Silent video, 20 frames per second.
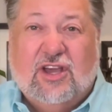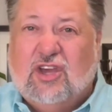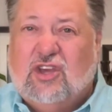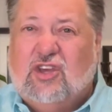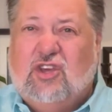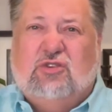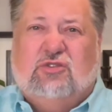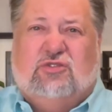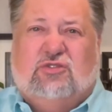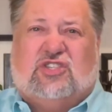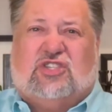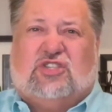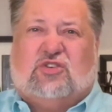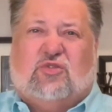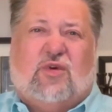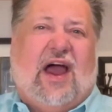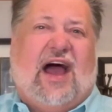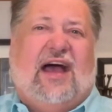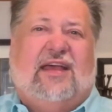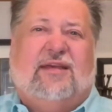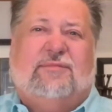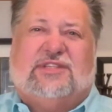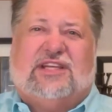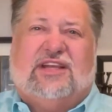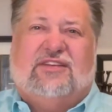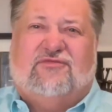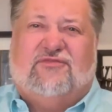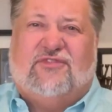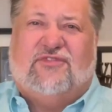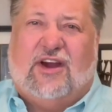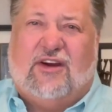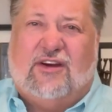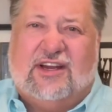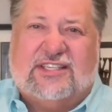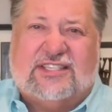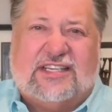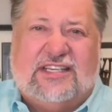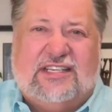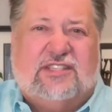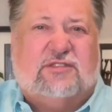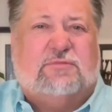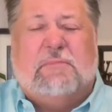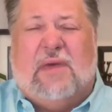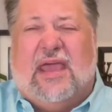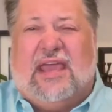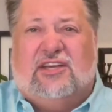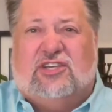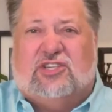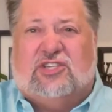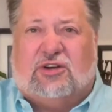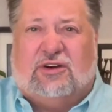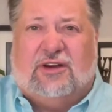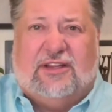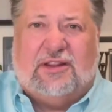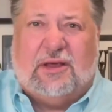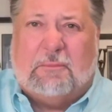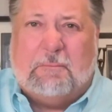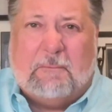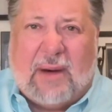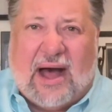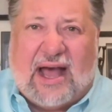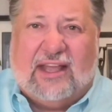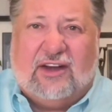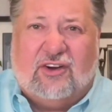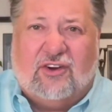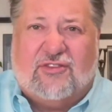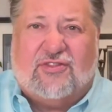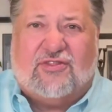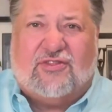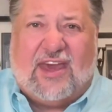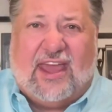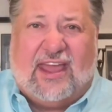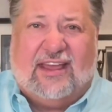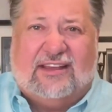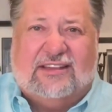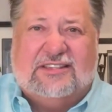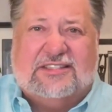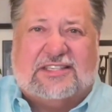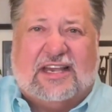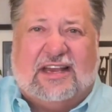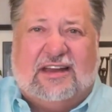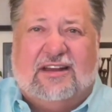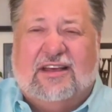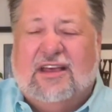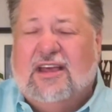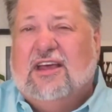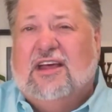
You scribes and Pharisees major in the minor things and